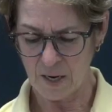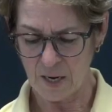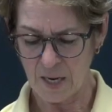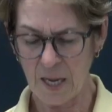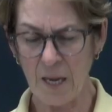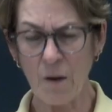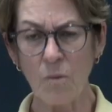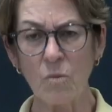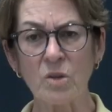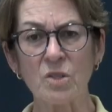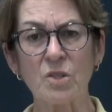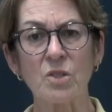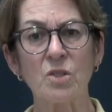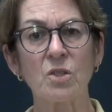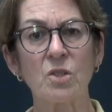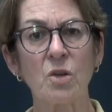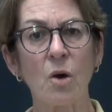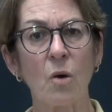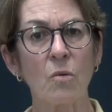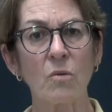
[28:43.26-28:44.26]
It was
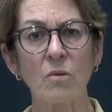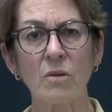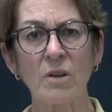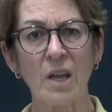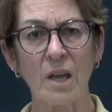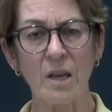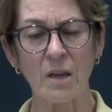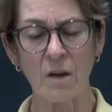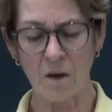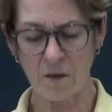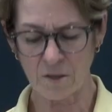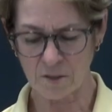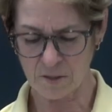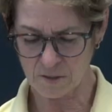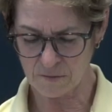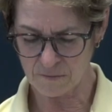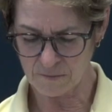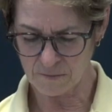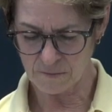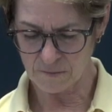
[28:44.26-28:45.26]
total
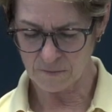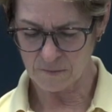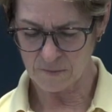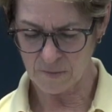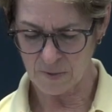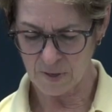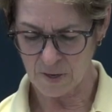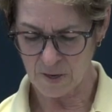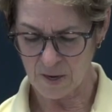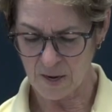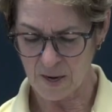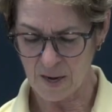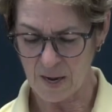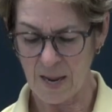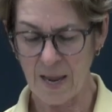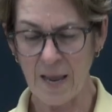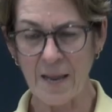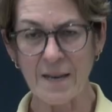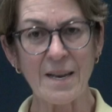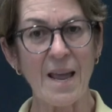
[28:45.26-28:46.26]
chaos
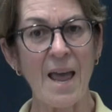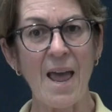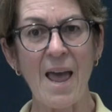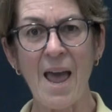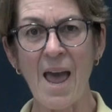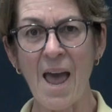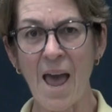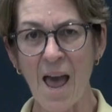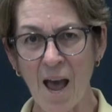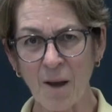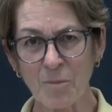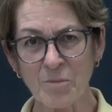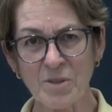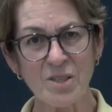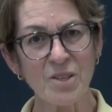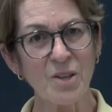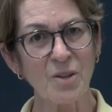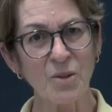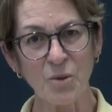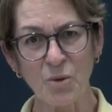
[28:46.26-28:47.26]
and
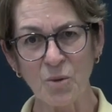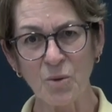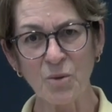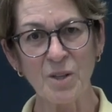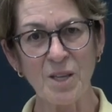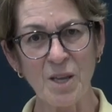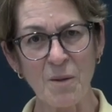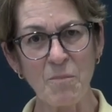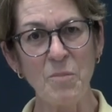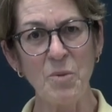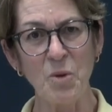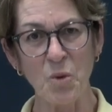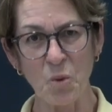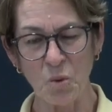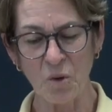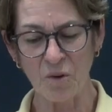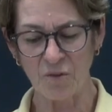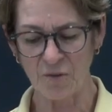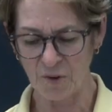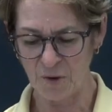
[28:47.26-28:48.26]
absolutely
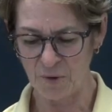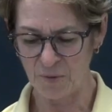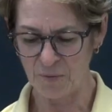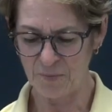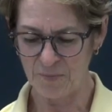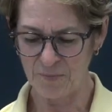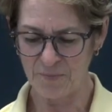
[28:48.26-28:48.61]
beautiful.